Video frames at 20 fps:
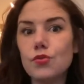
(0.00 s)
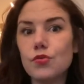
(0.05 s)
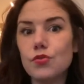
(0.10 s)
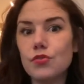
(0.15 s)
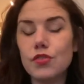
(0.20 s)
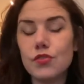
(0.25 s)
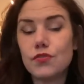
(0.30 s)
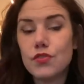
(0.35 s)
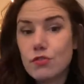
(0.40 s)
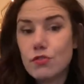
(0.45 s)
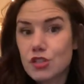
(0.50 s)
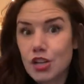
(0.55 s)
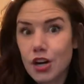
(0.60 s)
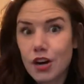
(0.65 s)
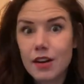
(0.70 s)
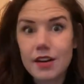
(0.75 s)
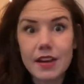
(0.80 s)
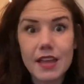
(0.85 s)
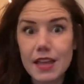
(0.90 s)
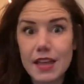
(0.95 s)
the
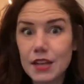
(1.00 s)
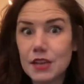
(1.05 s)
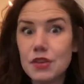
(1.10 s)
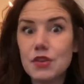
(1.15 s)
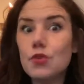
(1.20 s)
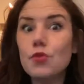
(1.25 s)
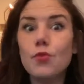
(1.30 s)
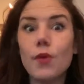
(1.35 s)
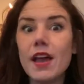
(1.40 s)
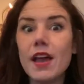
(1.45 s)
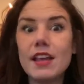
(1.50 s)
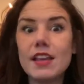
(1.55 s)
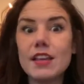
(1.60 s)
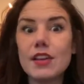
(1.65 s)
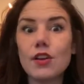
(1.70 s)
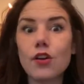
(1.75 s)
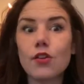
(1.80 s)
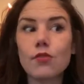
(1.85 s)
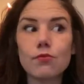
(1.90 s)
future in a new way here,